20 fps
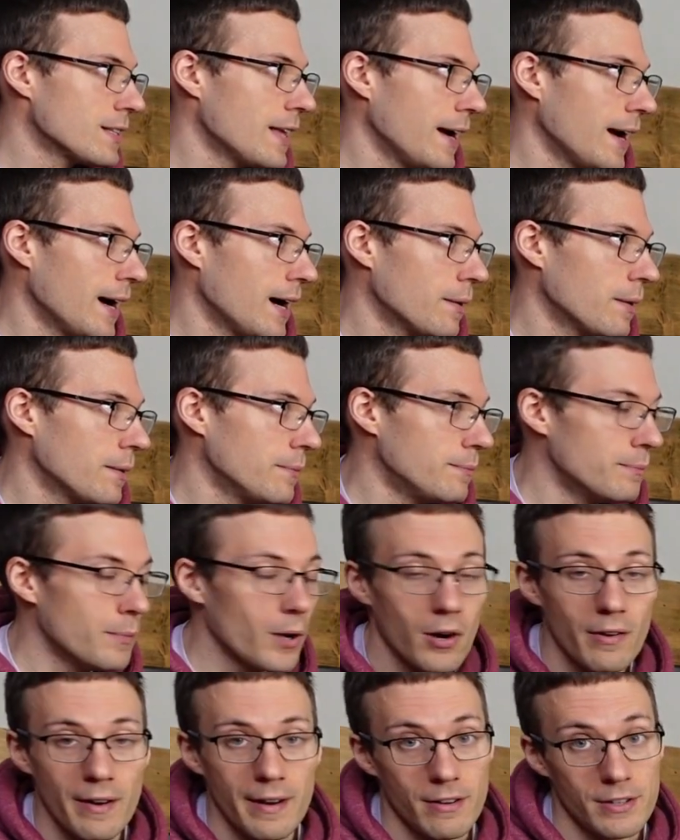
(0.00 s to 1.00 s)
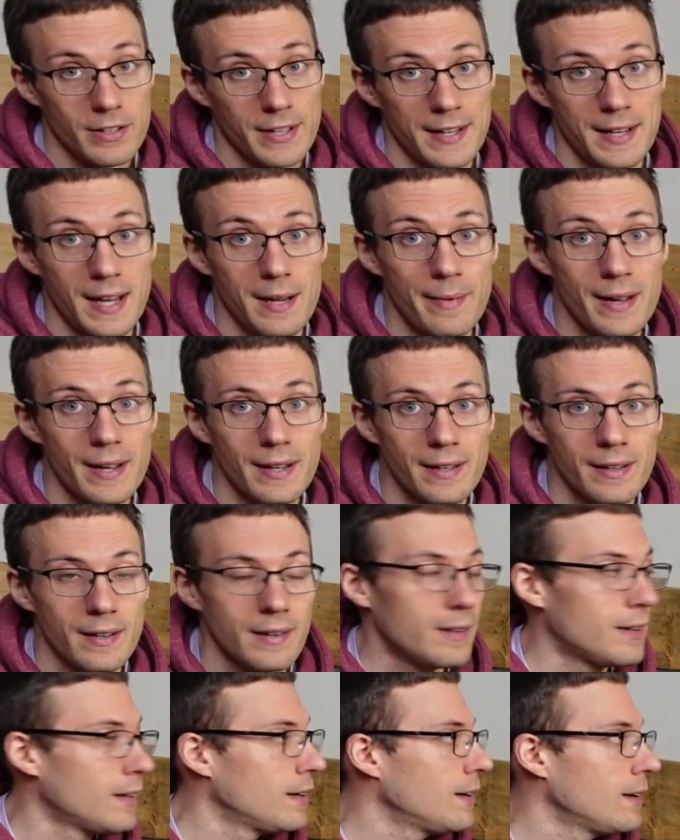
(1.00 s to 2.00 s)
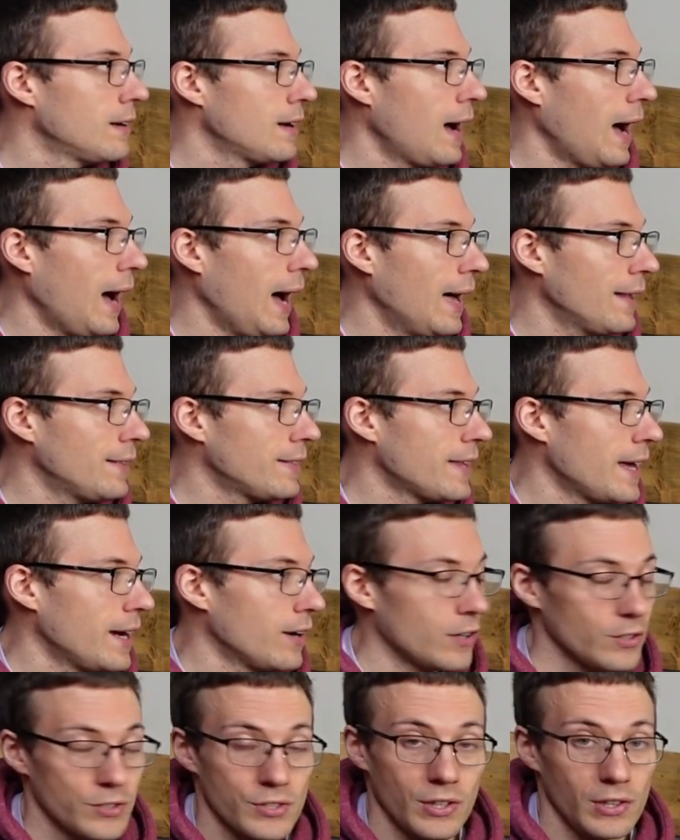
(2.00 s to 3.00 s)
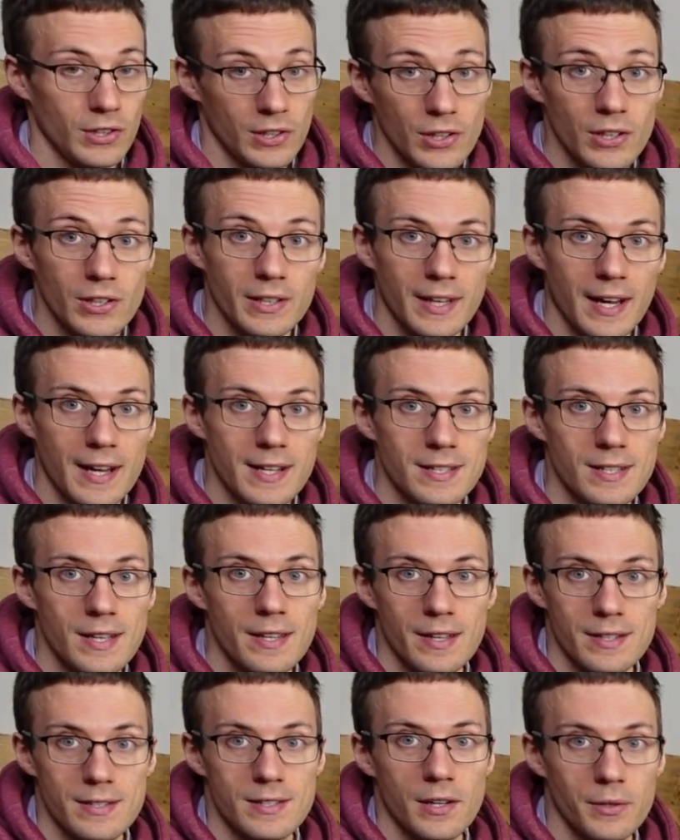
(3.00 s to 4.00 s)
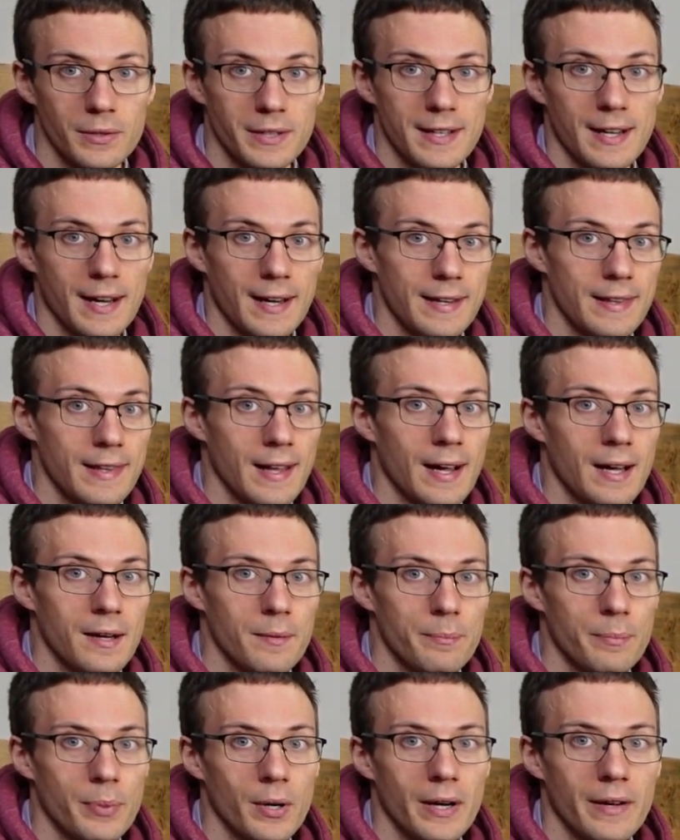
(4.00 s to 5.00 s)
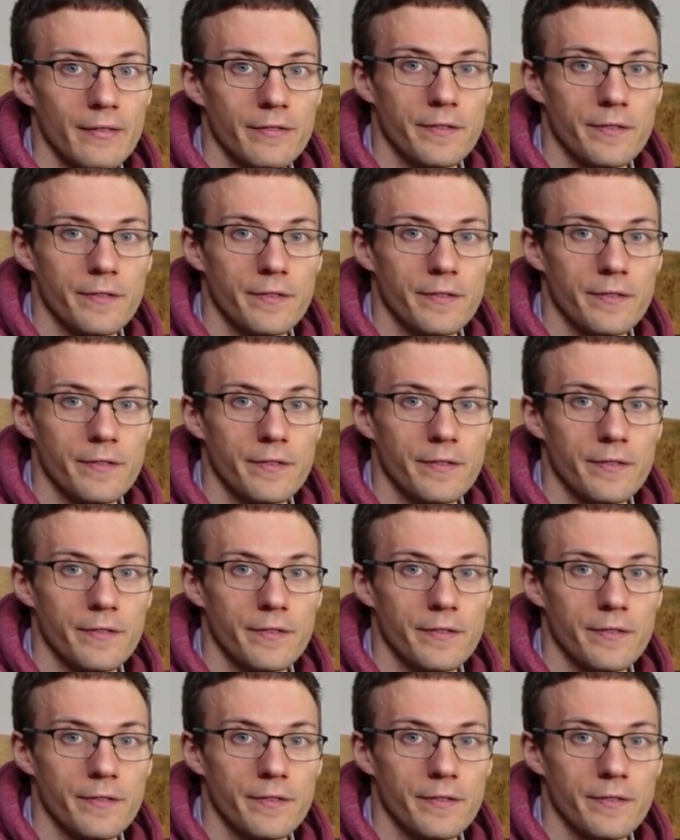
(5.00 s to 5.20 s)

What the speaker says: they are more aerodynamic and they also look nicer, there's no denying that. But